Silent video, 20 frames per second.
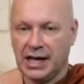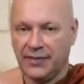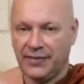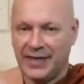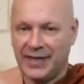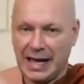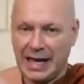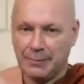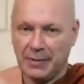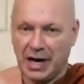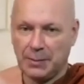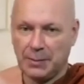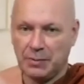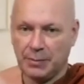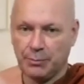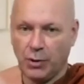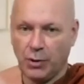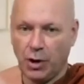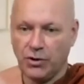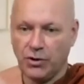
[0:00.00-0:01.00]
they might be
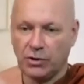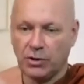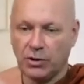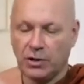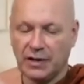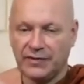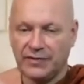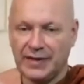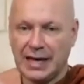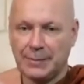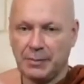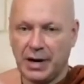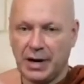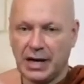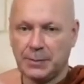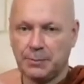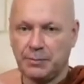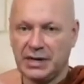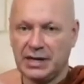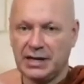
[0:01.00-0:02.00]
moral, they
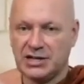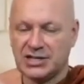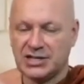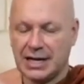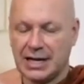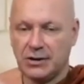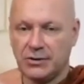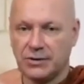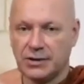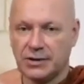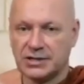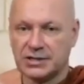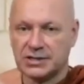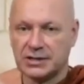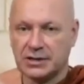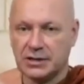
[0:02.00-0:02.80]
might be generous.